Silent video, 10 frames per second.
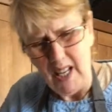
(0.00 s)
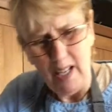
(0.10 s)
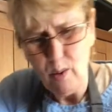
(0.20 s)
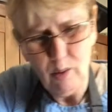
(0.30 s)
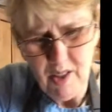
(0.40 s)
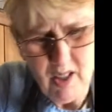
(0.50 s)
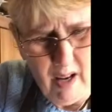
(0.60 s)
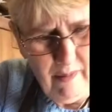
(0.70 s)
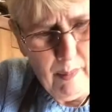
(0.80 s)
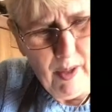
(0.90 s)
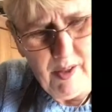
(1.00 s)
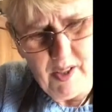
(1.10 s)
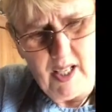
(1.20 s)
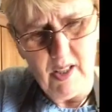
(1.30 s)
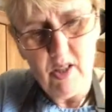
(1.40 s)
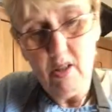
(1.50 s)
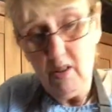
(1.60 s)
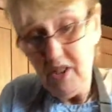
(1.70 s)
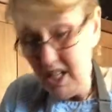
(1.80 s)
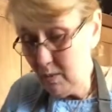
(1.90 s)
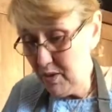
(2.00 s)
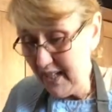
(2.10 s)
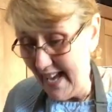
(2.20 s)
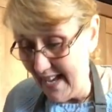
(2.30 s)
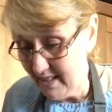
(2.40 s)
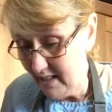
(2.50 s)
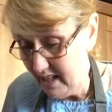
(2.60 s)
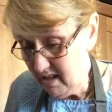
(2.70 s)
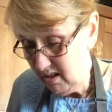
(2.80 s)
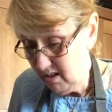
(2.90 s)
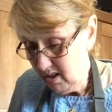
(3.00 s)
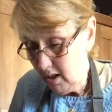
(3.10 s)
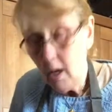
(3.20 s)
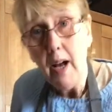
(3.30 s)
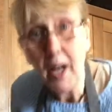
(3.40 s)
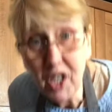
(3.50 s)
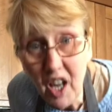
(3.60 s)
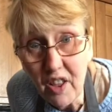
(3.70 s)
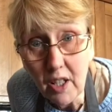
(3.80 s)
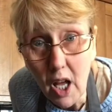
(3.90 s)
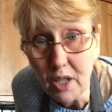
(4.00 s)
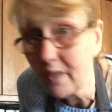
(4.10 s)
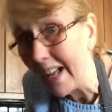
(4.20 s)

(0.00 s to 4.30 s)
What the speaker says: cake all the time for birthdays. This with a candle in and another glass of